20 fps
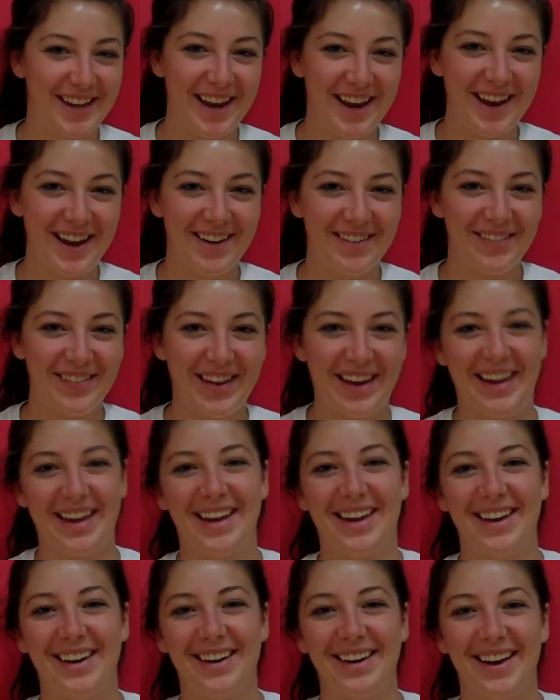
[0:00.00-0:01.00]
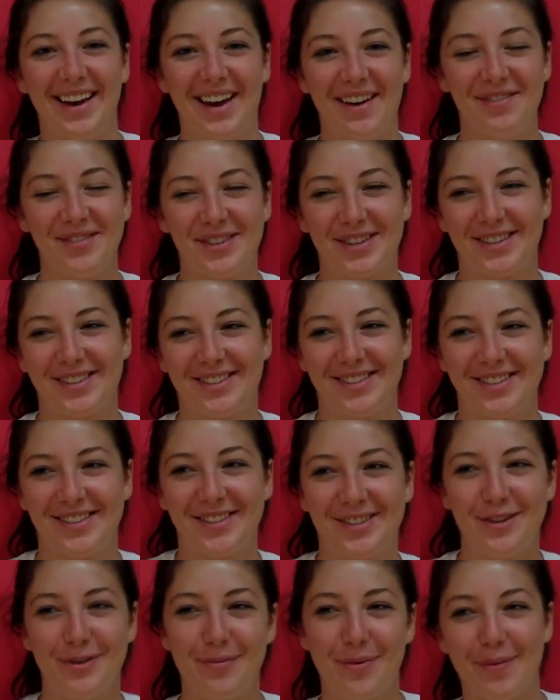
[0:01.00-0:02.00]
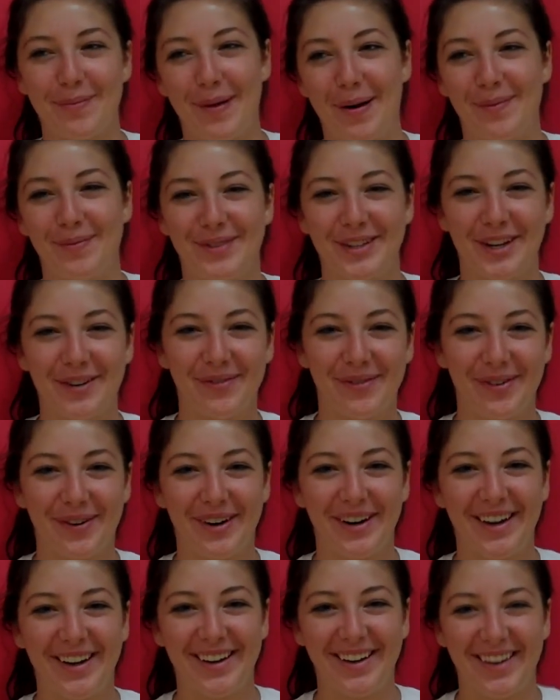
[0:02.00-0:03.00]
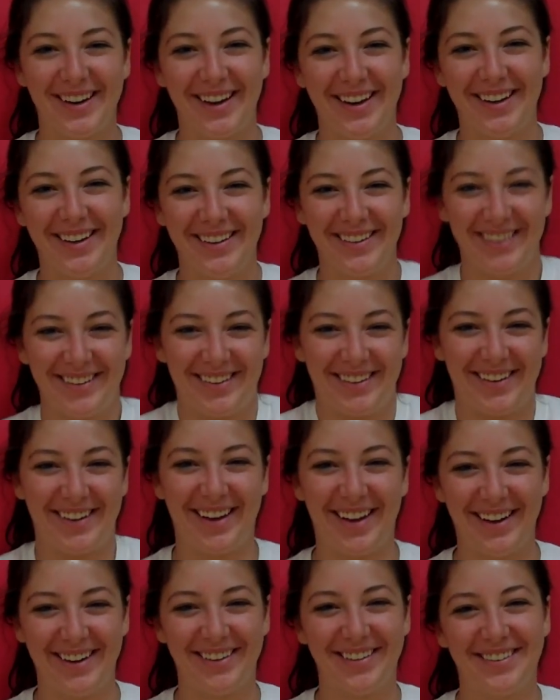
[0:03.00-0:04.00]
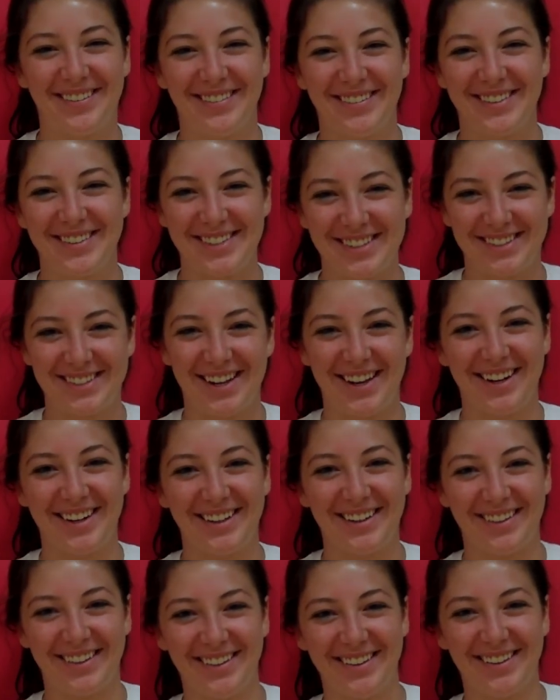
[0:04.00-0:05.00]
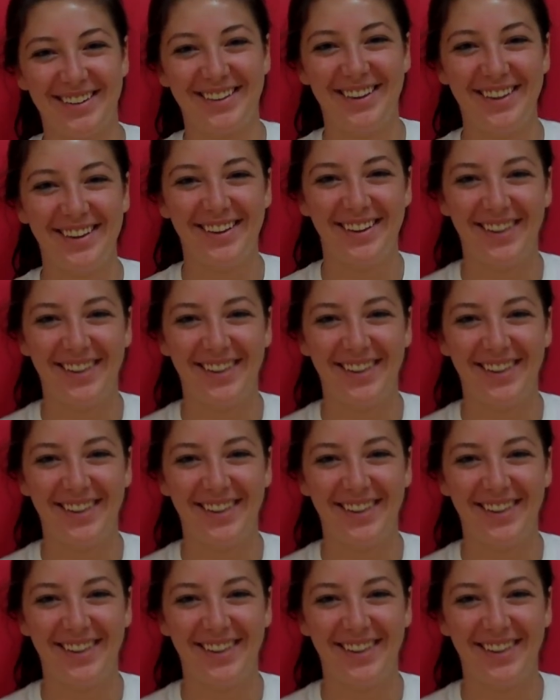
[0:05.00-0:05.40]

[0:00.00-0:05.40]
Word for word: game and I'm just super pumped up for it and I don't know, it's exciting.